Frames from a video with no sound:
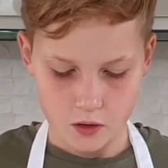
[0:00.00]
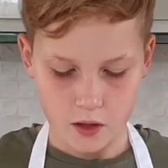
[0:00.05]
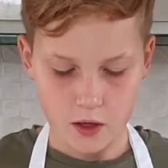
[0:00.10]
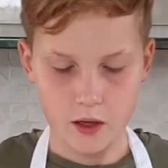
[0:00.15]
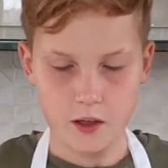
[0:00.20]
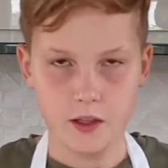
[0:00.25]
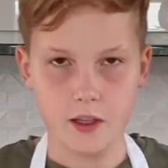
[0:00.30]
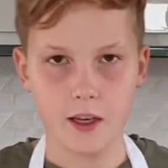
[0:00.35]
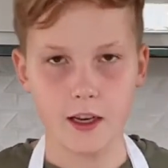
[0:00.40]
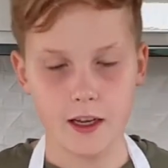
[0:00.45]

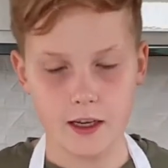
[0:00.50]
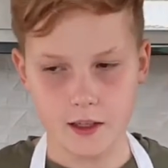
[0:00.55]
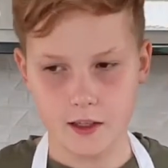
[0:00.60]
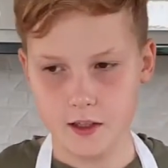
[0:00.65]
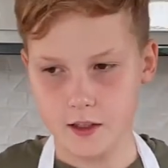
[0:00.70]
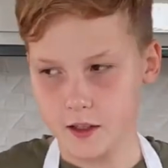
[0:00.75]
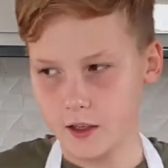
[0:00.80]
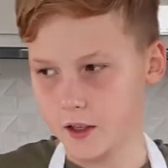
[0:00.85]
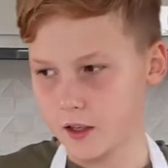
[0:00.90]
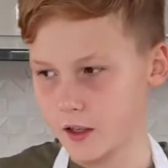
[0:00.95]
and
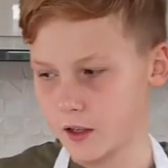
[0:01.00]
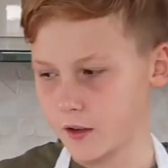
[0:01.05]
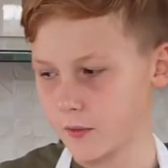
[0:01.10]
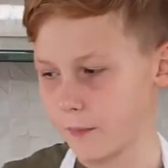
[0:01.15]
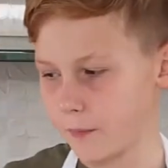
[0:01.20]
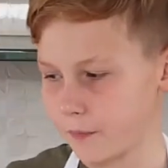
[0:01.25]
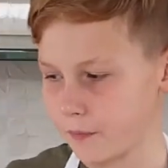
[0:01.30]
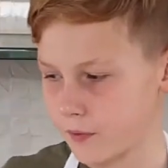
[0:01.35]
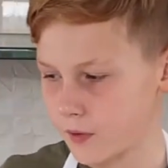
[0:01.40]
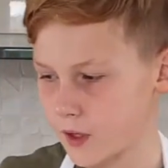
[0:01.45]
elastic,
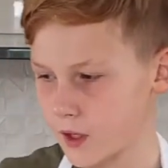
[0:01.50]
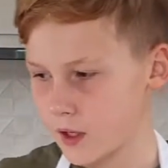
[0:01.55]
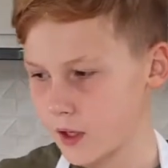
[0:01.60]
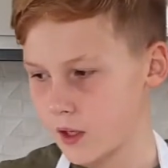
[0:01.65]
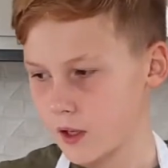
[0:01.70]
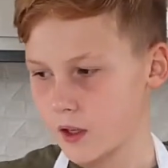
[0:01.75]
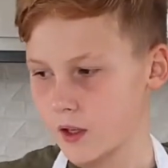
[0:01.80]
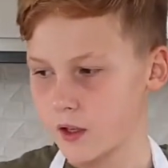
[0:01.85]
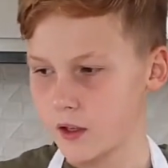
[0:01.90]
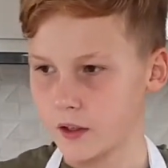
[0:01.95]

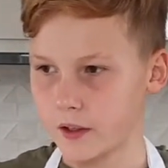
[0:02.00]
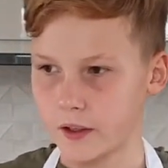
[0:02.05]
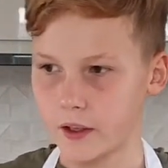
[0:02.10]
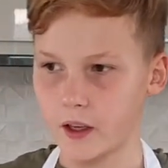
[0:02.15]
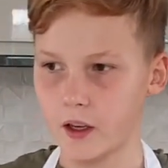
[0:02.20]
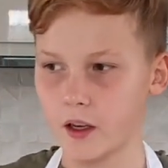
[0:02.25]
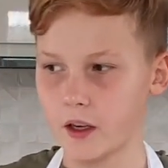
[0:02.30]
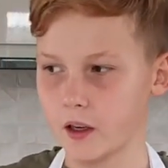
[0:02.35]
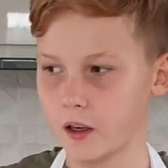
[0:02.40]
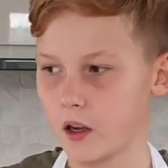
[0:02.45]

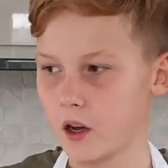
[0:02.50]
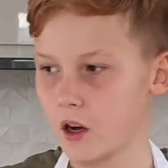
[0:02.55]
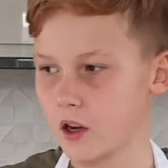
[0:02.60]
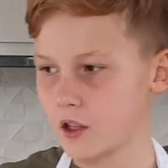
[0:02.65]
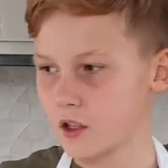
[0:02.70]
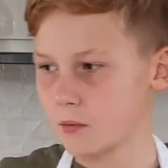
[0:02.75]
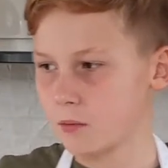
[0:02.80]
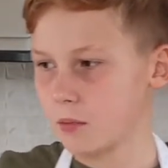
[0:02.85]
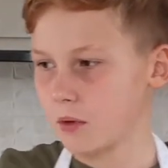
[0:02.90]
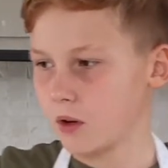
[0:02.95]
get a
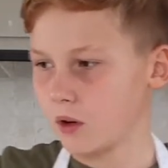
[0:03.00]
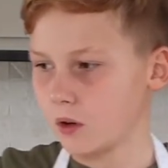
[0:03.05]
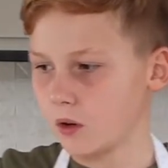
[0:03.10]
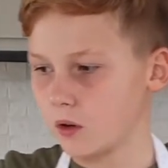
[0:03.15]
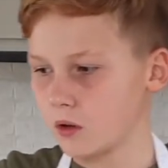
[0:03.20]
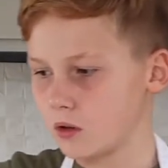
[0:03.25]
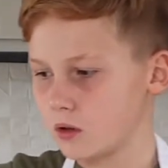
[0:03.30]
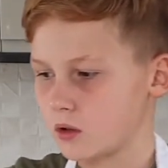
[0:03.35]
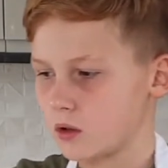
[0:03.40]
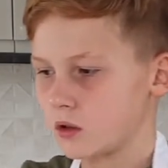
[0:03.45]
glass
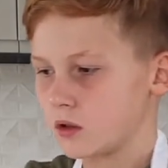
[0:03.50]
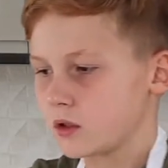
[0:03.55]
bowl,